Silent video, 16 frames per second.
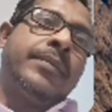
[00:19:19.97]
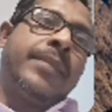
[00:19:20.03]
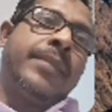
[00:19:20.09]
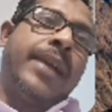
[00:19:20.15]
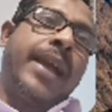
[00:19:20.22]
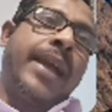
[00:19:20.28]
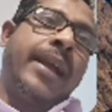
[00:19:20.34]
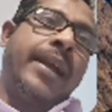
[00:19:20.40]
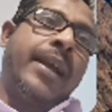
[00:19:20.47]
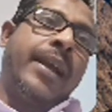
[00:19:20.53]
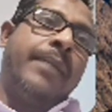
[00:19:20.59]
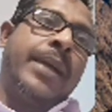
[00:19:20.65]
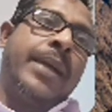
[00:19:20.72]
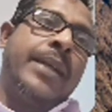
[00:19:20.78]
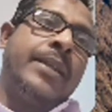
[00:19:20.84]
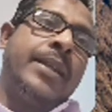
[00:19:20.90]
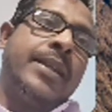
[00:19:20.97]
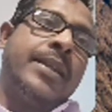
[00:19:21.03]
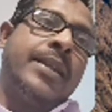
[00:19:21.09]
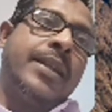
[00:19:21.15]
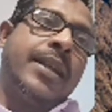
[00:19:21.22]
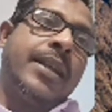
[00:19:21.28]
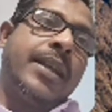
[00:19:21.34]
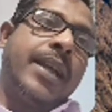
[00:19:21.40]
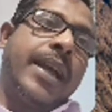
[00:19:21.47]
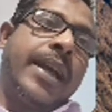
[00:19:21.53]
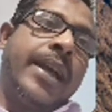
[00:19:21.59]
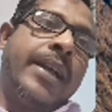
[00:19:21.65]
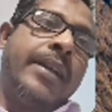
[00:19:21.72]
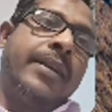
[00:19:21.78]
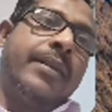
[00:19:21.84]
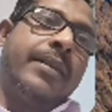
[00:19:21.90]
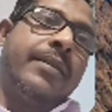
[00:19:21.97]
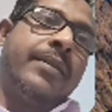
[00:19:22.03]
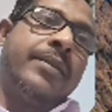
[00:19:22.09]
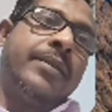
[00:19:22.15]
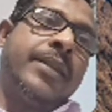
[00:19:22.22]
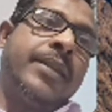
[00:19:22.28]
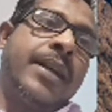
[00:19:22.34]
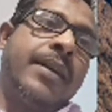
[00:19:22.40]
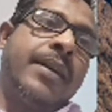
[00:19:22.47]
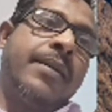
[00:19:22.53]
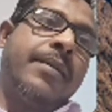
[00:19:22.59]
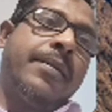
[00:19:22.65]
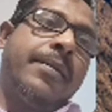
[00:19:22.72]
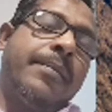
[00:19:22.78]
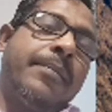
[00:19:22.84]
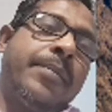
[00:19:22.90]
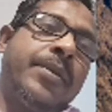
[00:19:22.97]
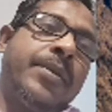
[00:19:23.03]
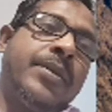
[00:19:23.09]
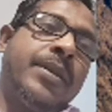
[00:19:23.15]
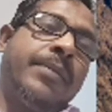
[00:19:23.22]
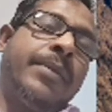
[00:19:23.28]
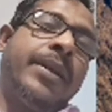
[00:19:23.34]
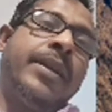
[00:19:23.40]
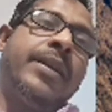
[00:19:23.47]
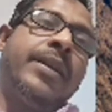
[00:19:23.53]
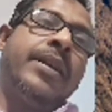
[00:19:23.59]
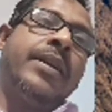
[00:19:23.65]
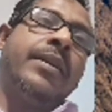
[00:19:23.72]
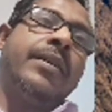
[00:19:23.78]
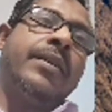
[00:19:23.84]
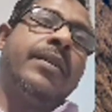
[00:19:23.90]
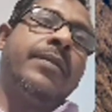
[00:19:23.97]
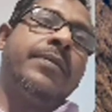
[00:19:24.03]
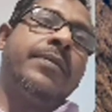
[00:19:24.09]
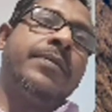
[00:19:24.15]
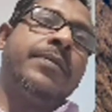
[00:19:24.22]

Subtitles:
acclimatization and on the possibility of